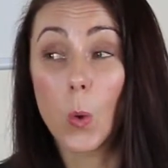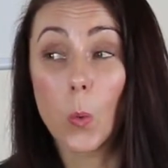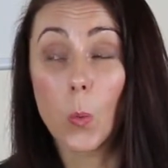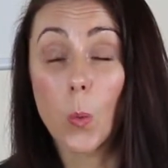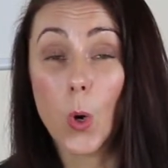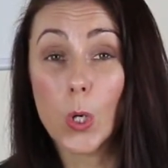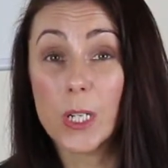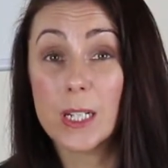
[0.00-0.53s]

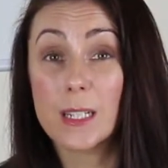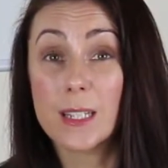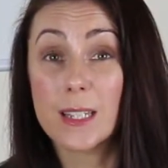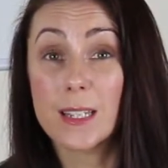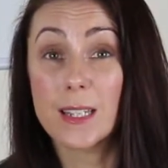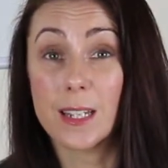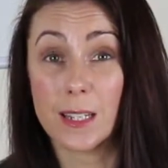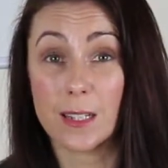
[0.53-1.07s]
1 in
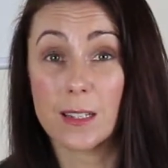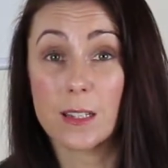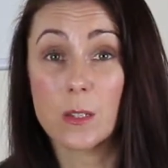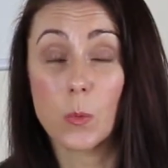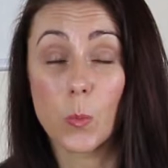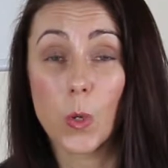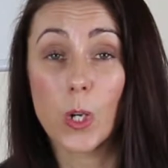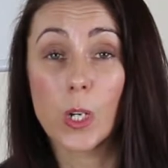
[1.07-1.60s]

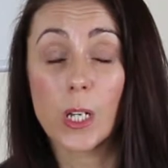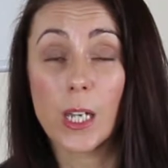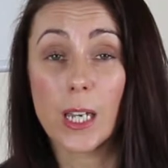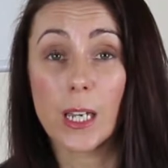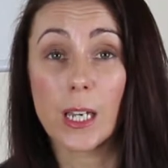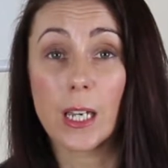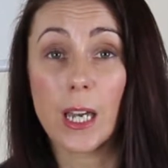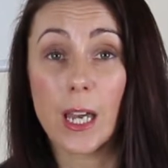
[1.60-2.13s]
6
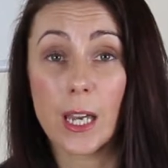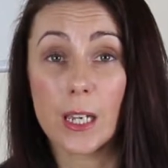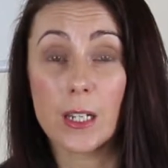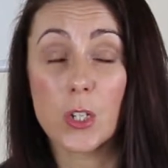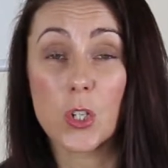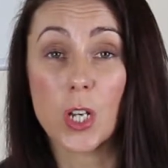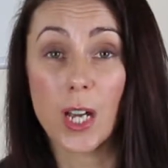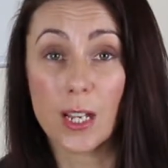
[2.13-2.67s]
working
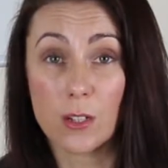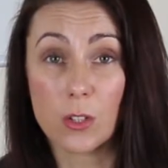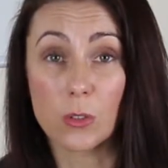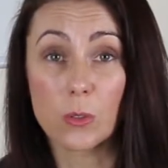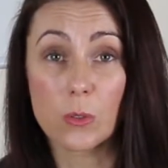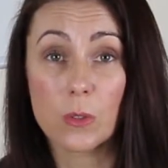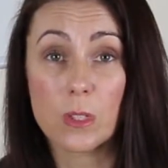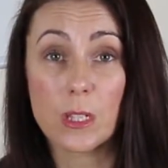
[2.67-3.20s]
age
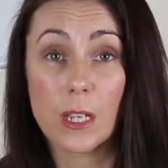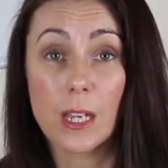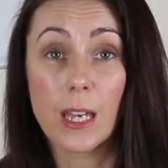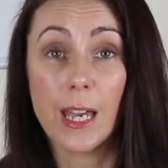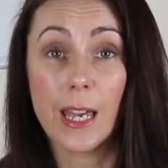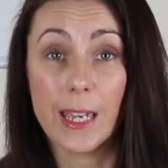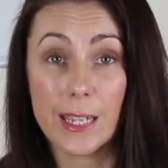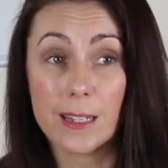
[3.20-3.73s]
adults
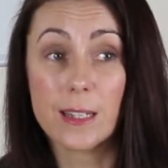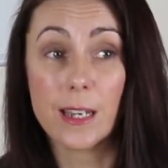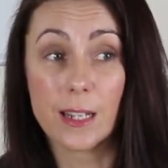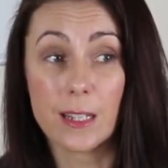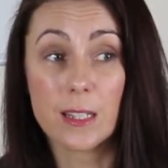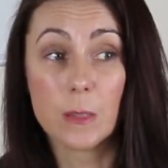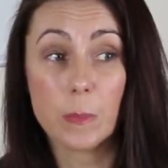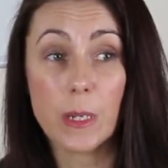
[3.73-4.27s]
is
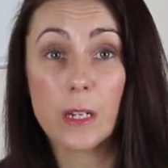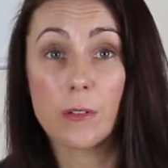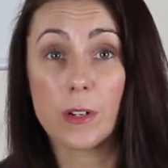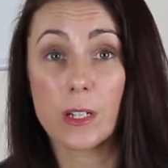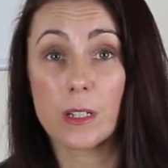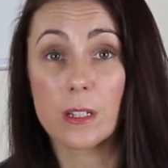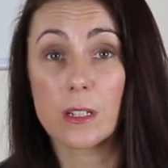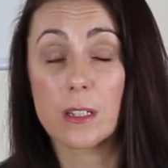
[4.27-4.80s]

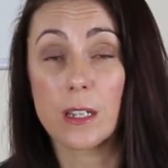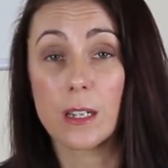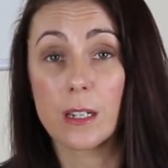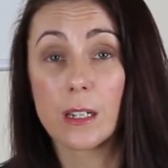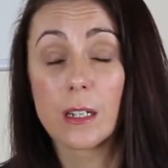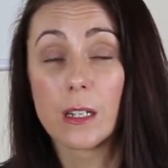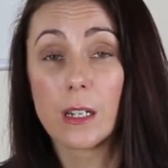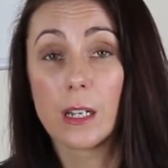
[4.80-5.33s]

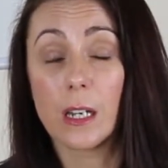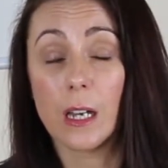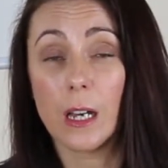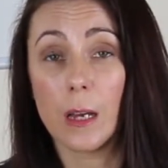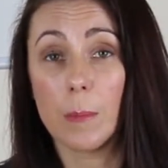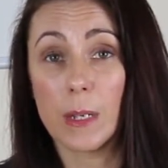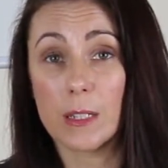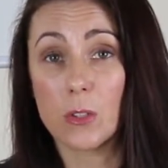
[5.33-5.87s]
experiencing
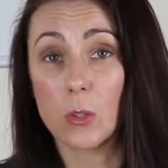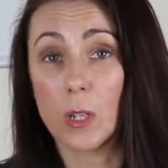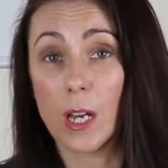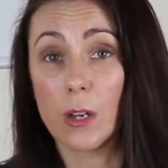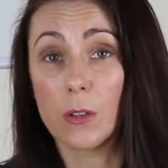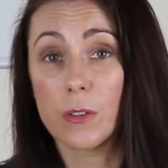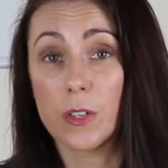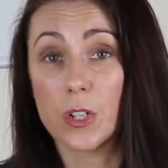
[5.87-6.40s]
a mental
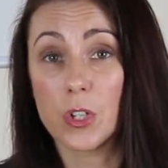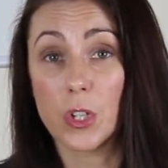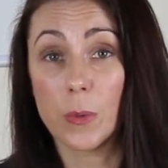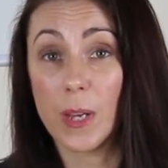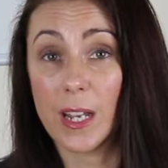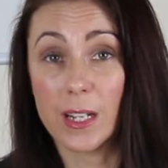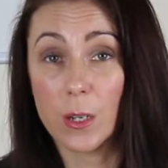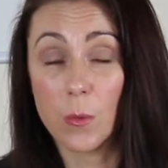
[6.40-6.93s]
health
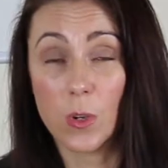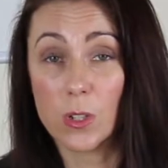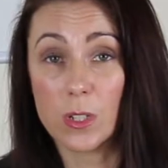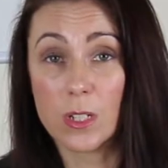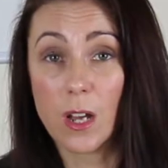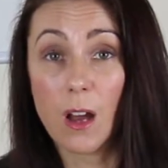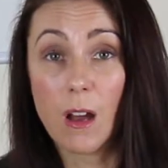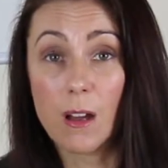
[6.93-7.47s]
issue at any
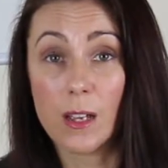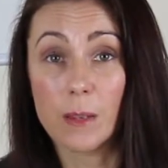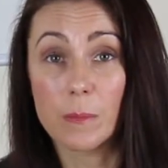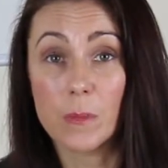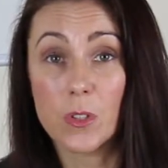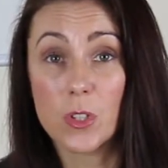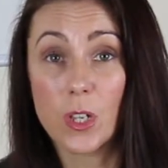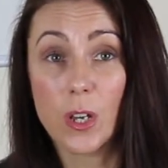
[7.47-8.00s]
one
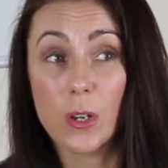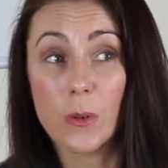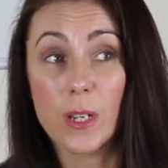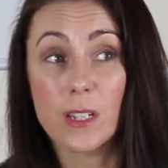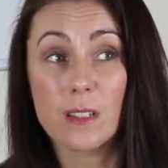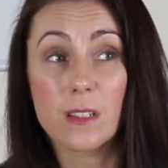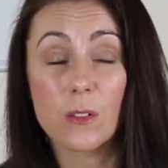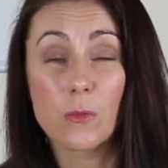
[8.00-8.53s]
time. So
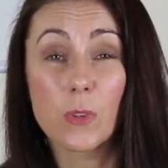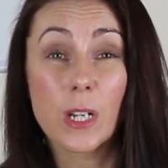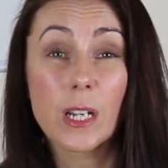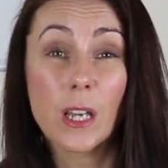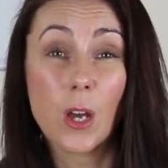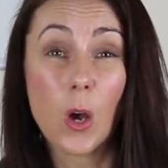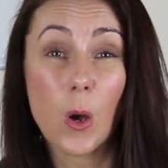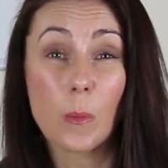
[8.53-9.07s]
it's a
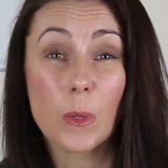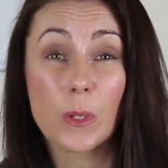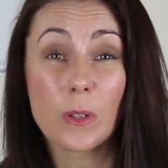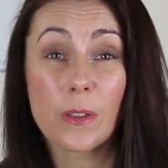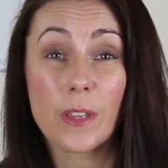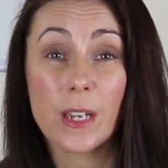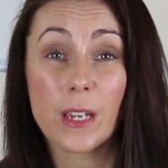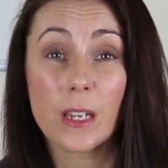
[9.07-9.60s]
really common
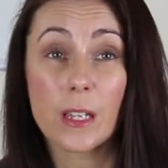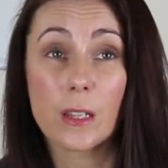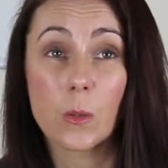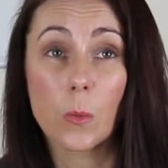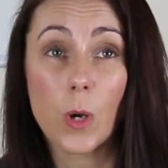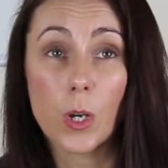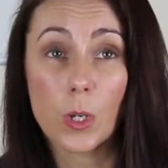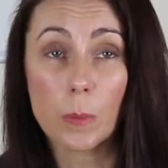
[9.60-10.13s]
thing in
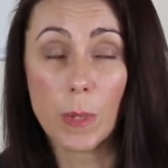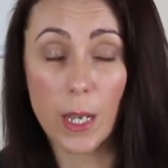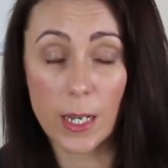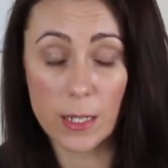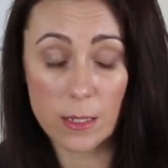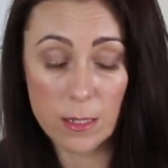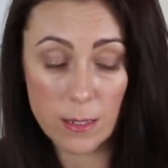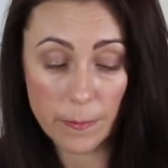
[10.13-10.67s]
the
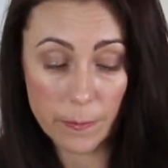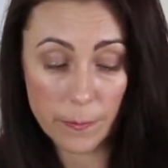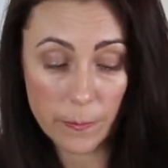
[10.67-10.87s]
workplace.